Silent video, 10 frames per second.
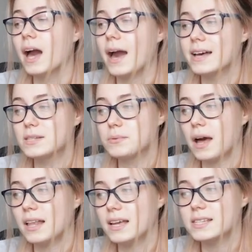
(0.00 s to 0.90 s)
as
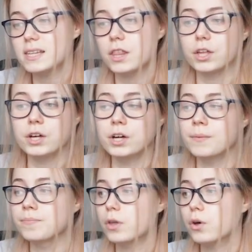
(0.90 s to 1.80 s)
well as
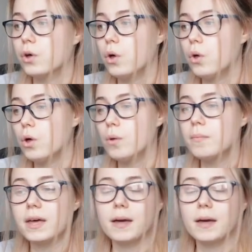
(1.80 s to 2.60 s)
the home,